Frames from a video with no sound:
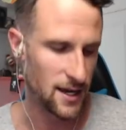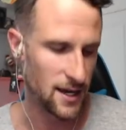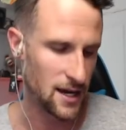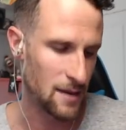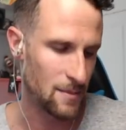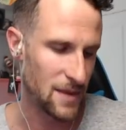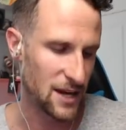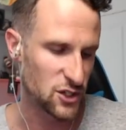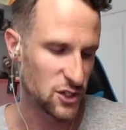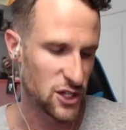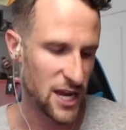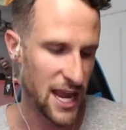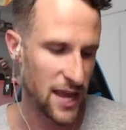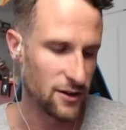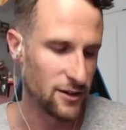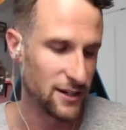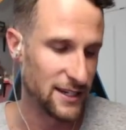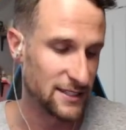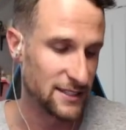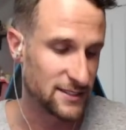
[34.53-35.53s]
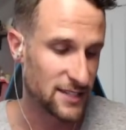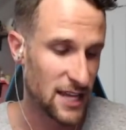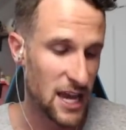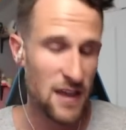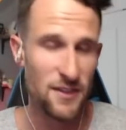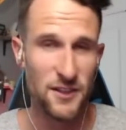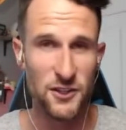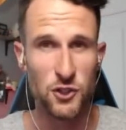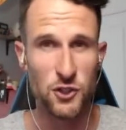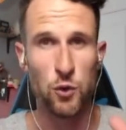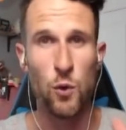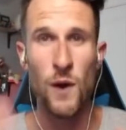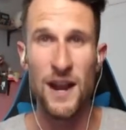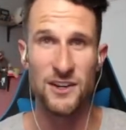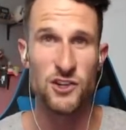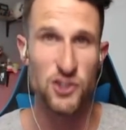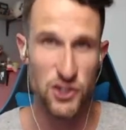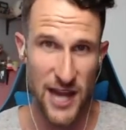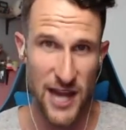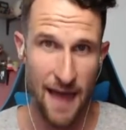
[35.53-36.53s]
on my channel. It's the
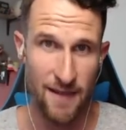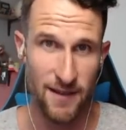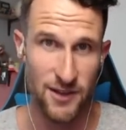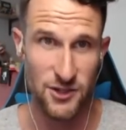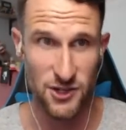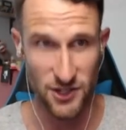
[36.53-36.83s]
Twin Challenge.